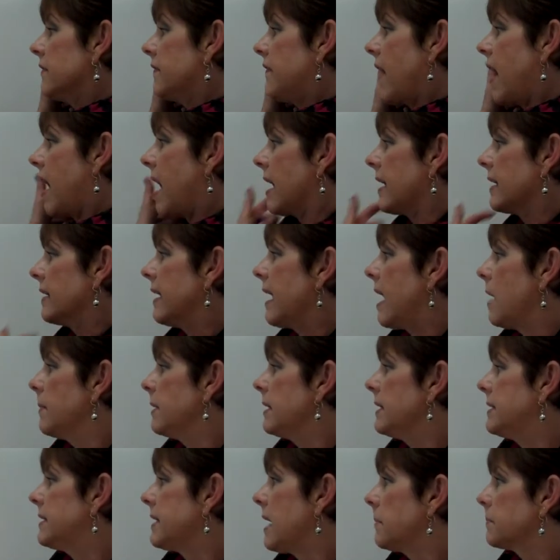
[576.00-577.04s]
Divide. How
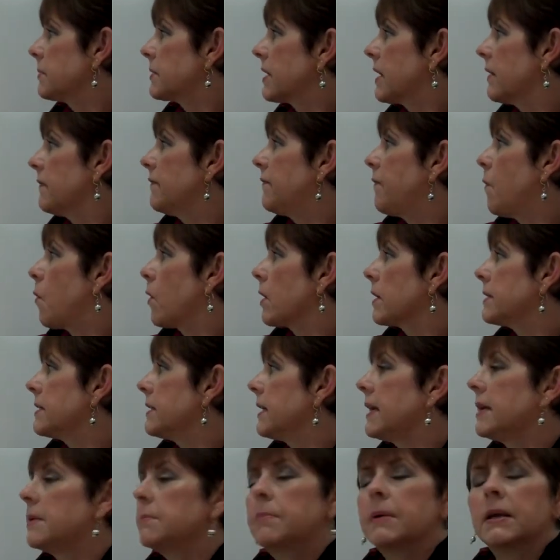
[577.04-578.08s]
many times can
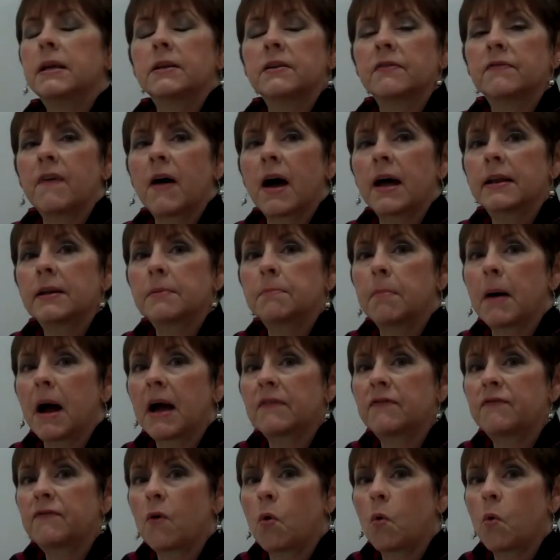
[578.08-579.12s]
14 be divided
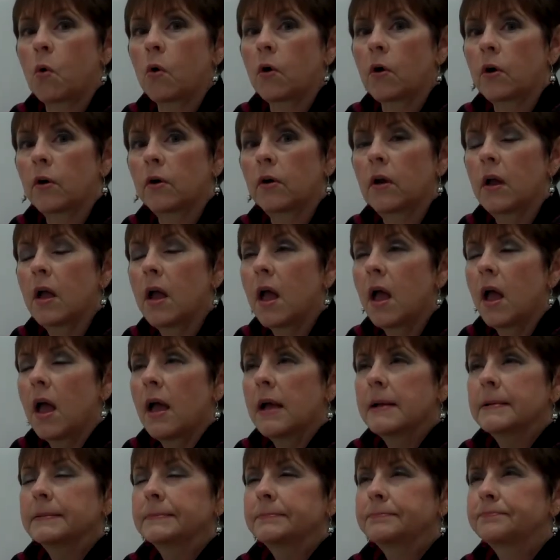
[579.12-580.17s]
by 4?
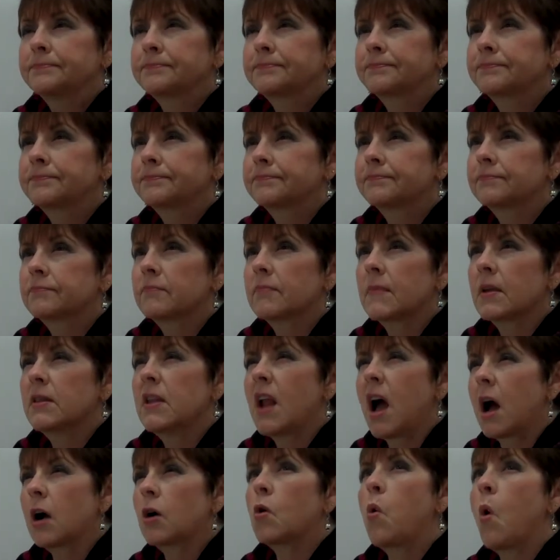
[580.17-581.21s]

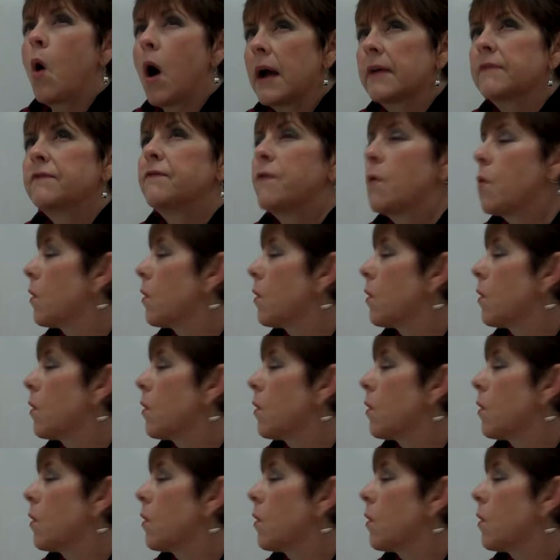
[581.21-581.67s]
Not quite